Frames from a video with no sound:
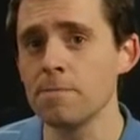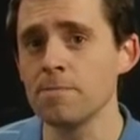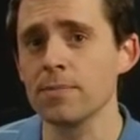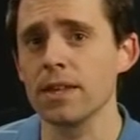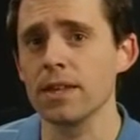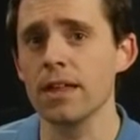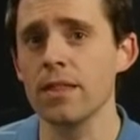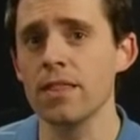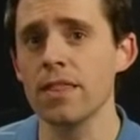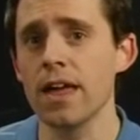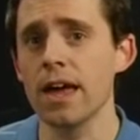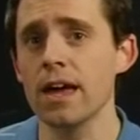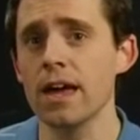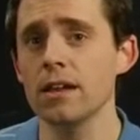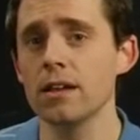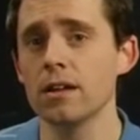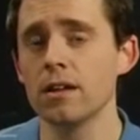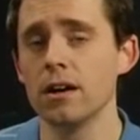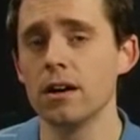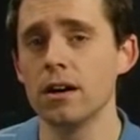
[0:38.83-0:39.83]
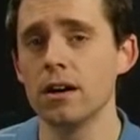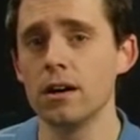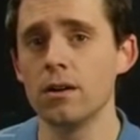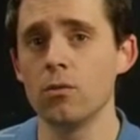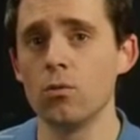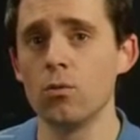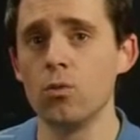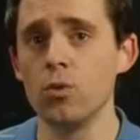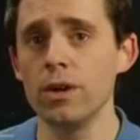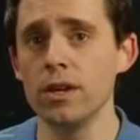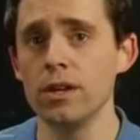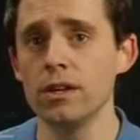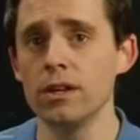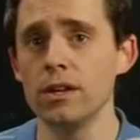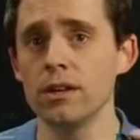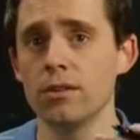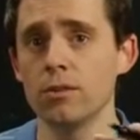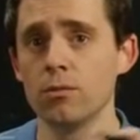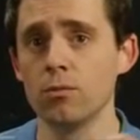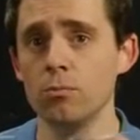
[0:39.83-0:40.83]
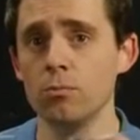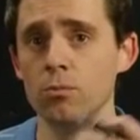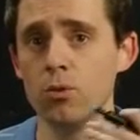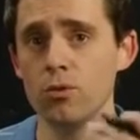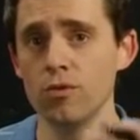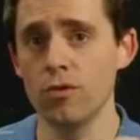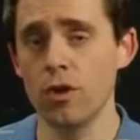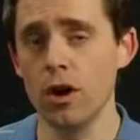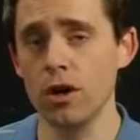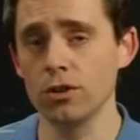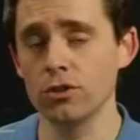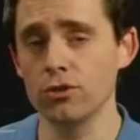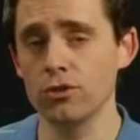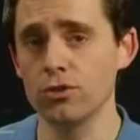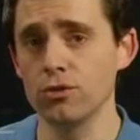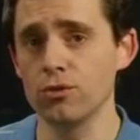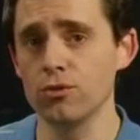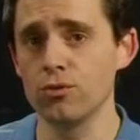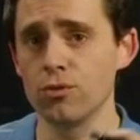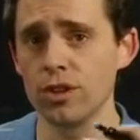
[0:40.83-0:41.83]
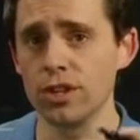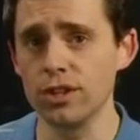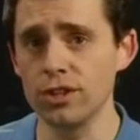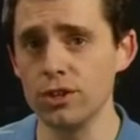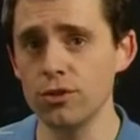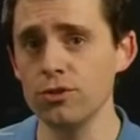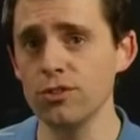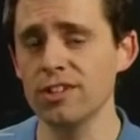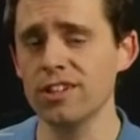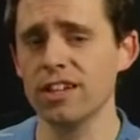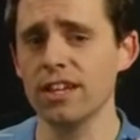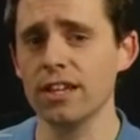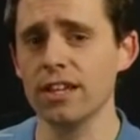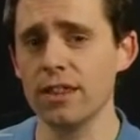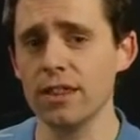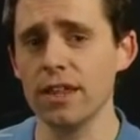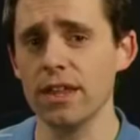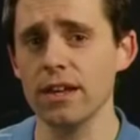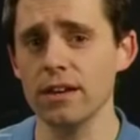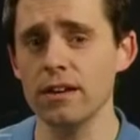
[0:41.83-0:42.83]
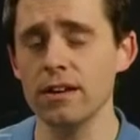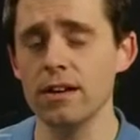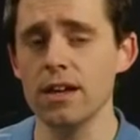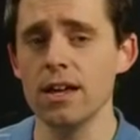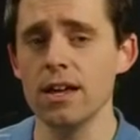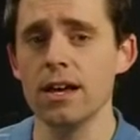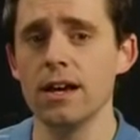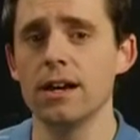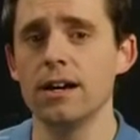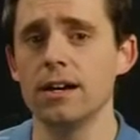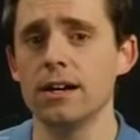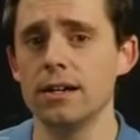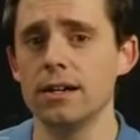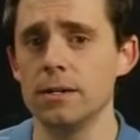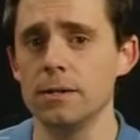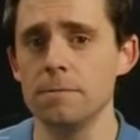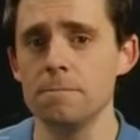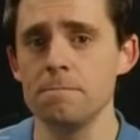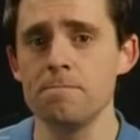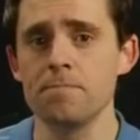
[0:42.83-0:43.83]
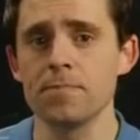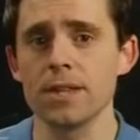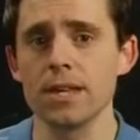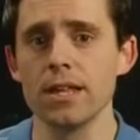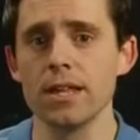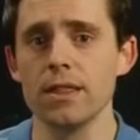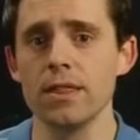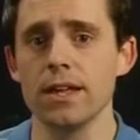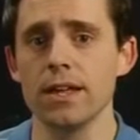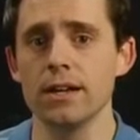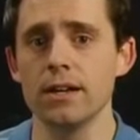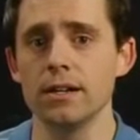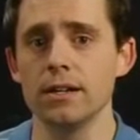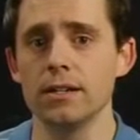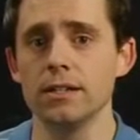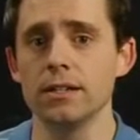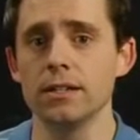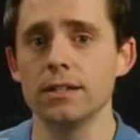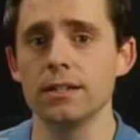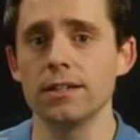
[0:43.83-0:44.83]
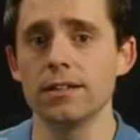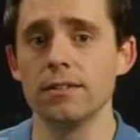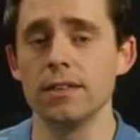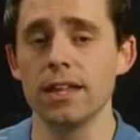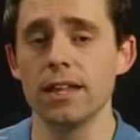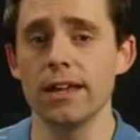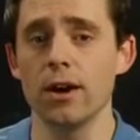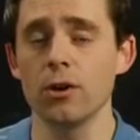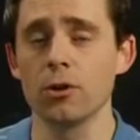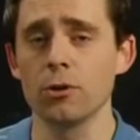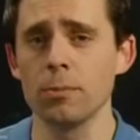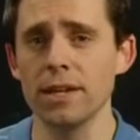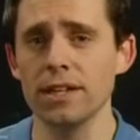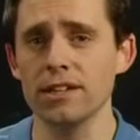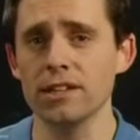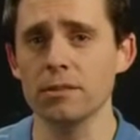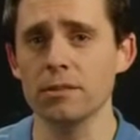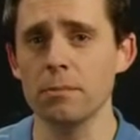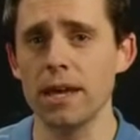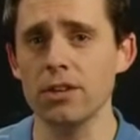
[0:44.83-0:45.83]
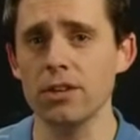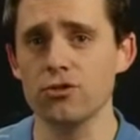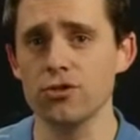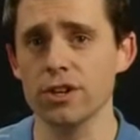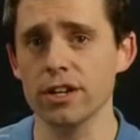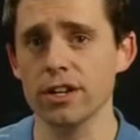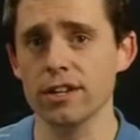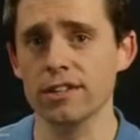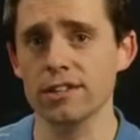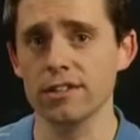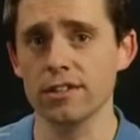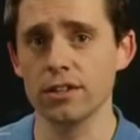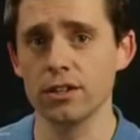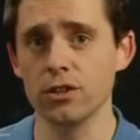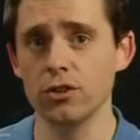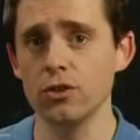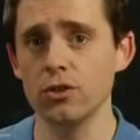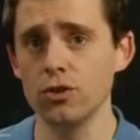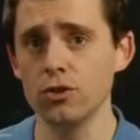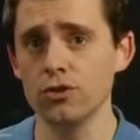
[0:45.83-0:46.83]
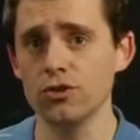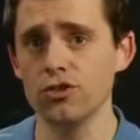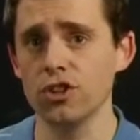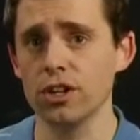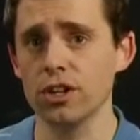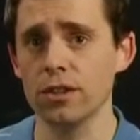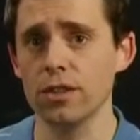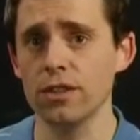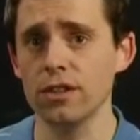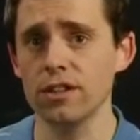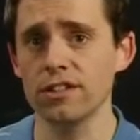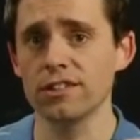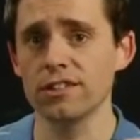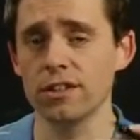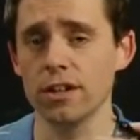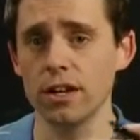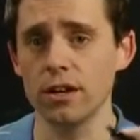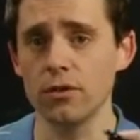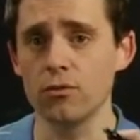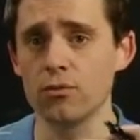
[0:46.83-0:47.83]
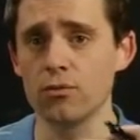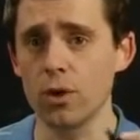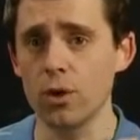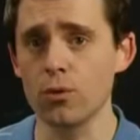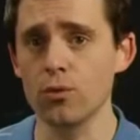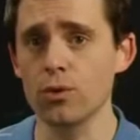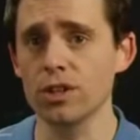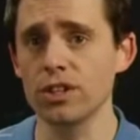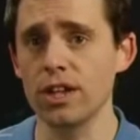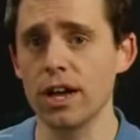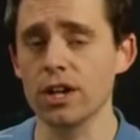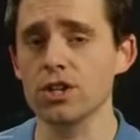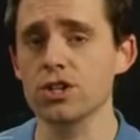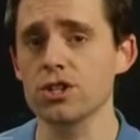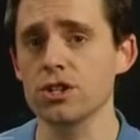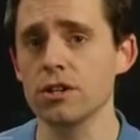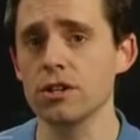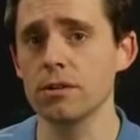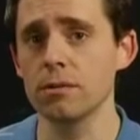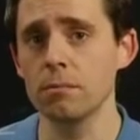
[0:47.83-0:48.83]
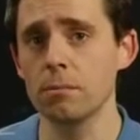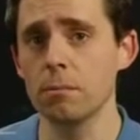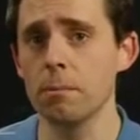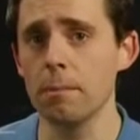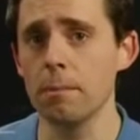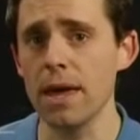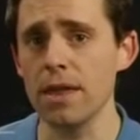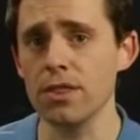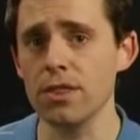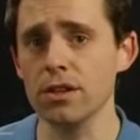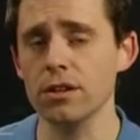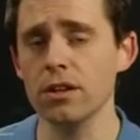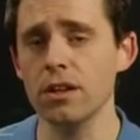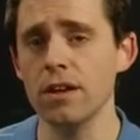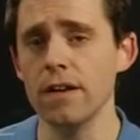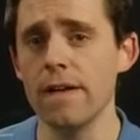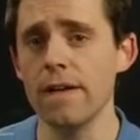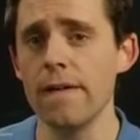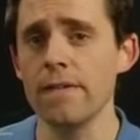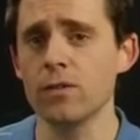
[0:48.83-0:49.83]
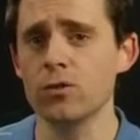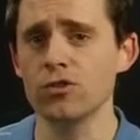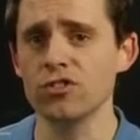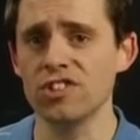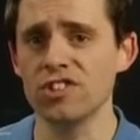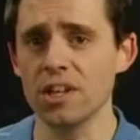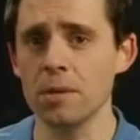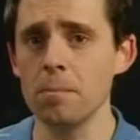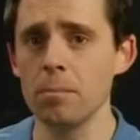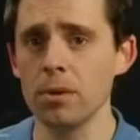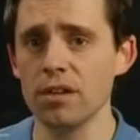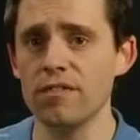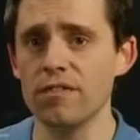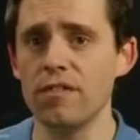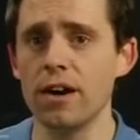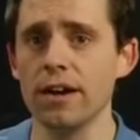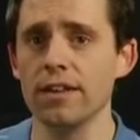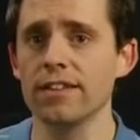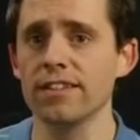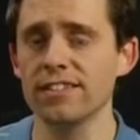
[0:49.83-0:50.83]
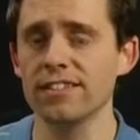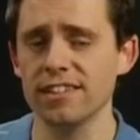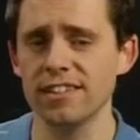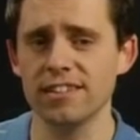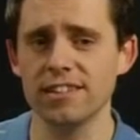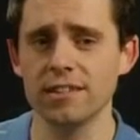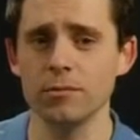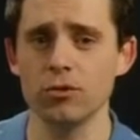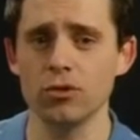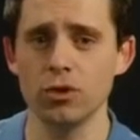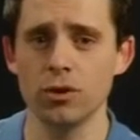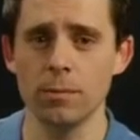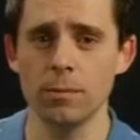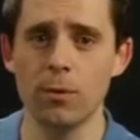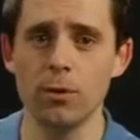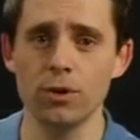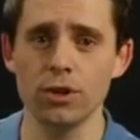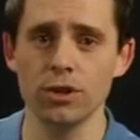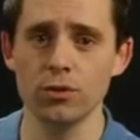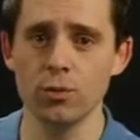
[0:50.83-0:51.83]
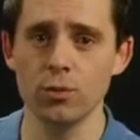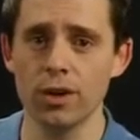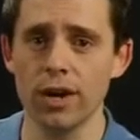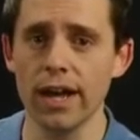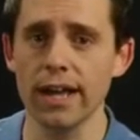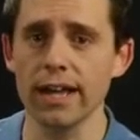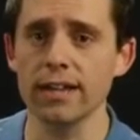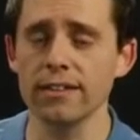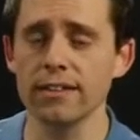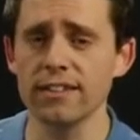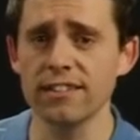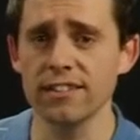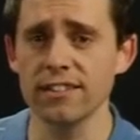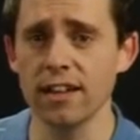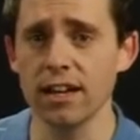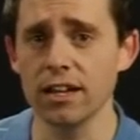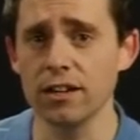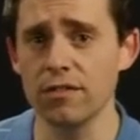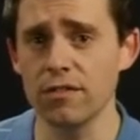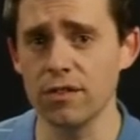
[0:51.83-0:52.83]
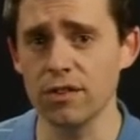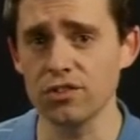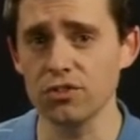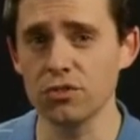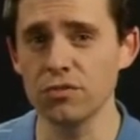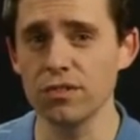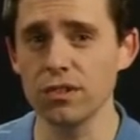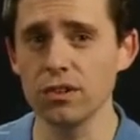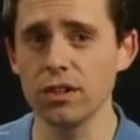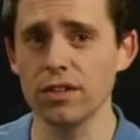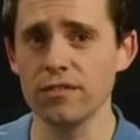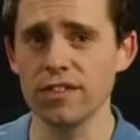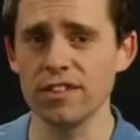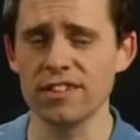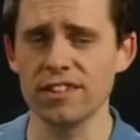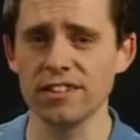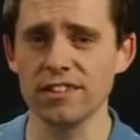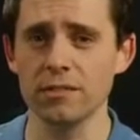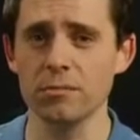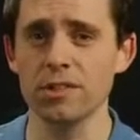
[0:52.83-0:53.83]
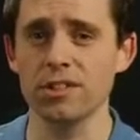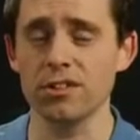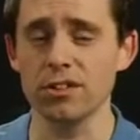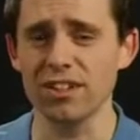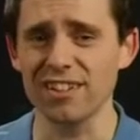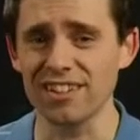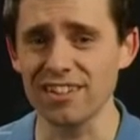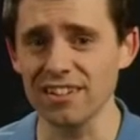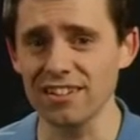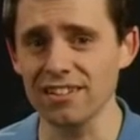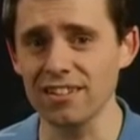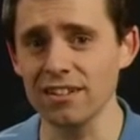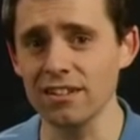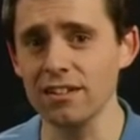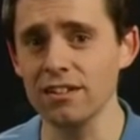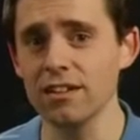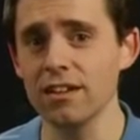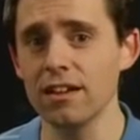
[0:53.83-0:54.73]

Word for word: And then uh, we move on to reducing the, um, the, the augmented matrix using this uh, row reduction method to simplify the system to a point where I can decide, first of all, if the system is consistent,